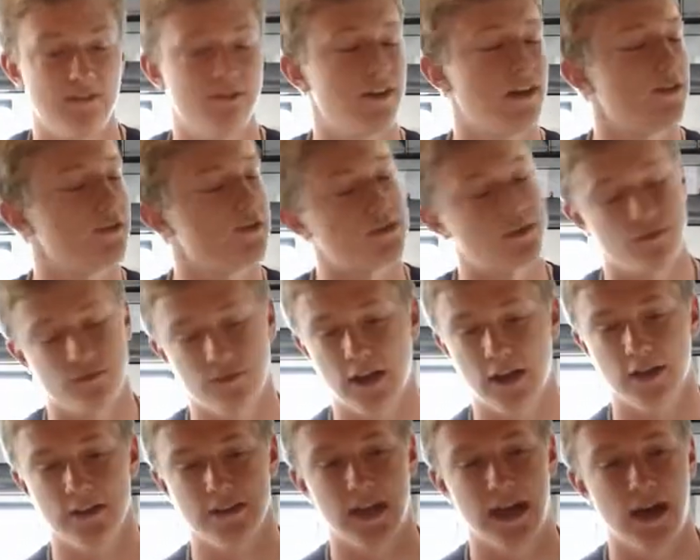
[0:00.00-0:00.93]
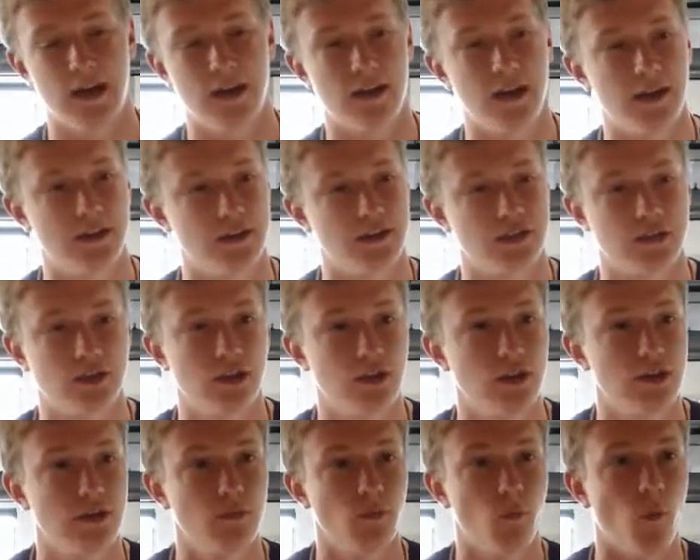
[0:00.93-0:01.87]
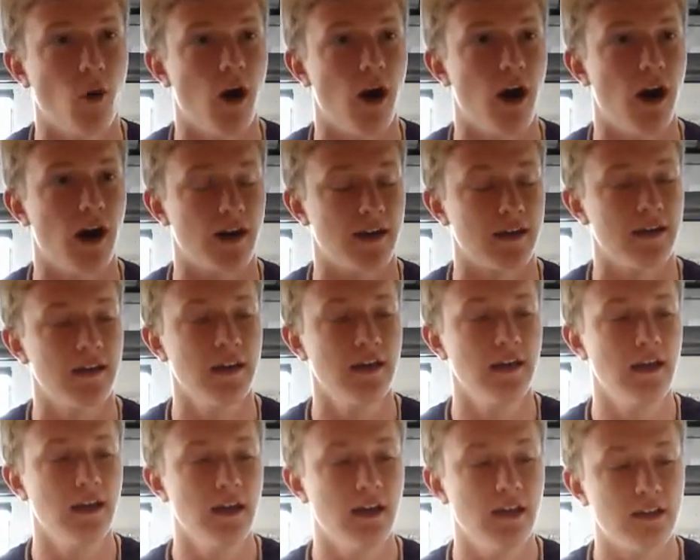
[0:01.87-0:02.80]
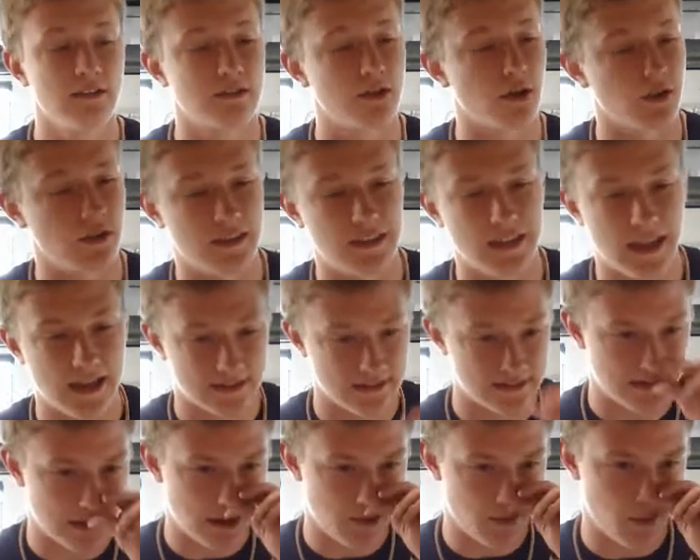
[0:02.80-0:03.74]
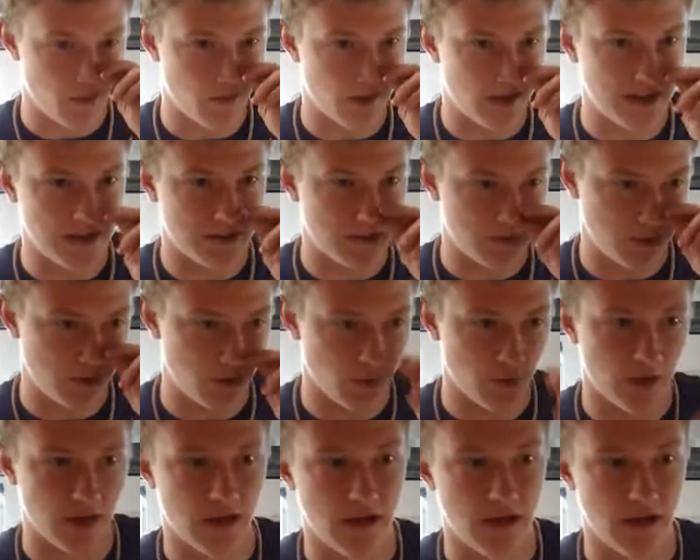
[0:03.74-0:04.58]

And I just fell down. I just couldn't walk. So the next day we went to